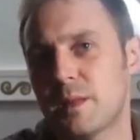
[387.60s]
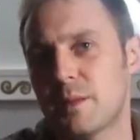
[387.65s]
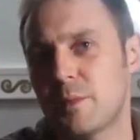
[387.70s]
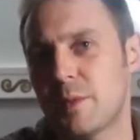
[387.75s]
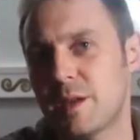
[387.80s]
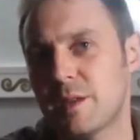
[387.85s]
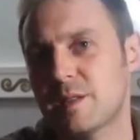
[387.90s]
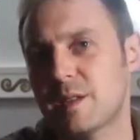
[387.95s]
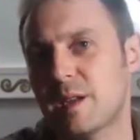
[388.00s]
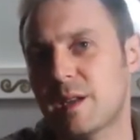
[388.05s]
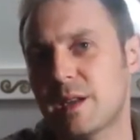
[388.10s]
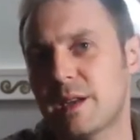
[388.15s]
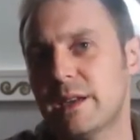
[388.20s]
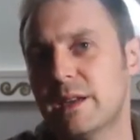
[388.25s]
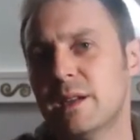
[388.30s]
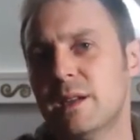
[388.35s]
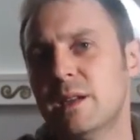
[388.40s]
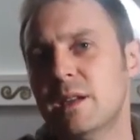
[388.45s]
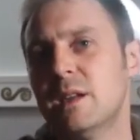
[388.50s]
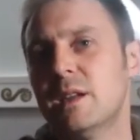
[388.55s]

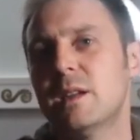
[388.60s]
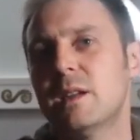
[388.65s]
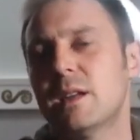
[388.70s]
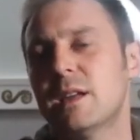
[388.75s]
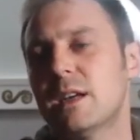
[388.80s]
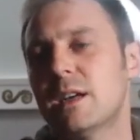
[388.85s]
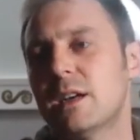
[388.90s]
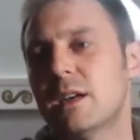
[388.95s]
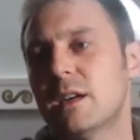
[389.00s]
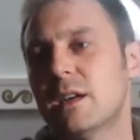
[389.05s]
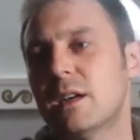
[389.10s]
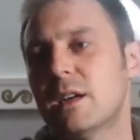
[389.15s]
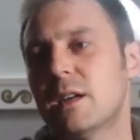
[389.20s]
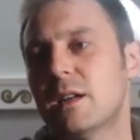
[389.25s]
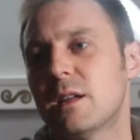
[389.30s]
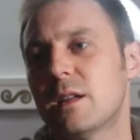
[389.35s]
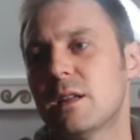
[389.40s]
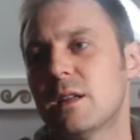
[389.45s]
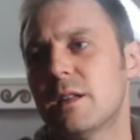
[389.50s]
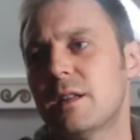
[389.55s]
Basically,
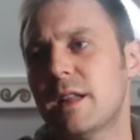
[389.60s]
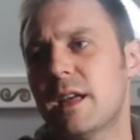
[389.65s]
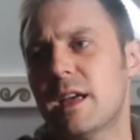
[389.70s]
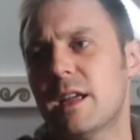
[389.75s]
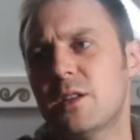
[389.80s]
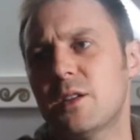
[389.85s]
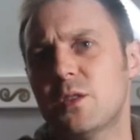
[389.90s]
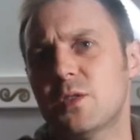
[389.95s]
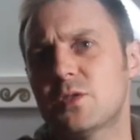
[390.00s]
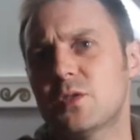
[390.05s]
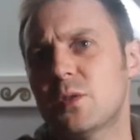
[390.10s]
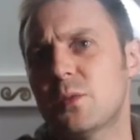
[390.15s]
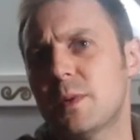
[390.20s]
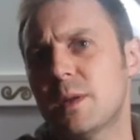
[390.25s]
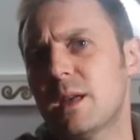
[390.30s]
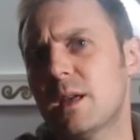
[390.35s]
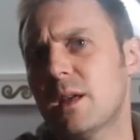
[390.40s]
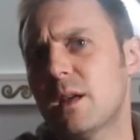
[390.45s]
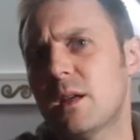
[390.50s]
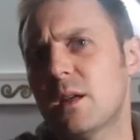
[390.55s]
there used to
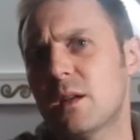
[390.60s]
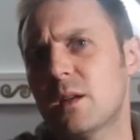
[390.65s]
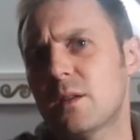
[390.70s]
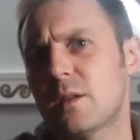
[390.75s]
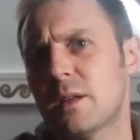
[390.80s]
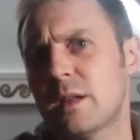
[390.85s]
be a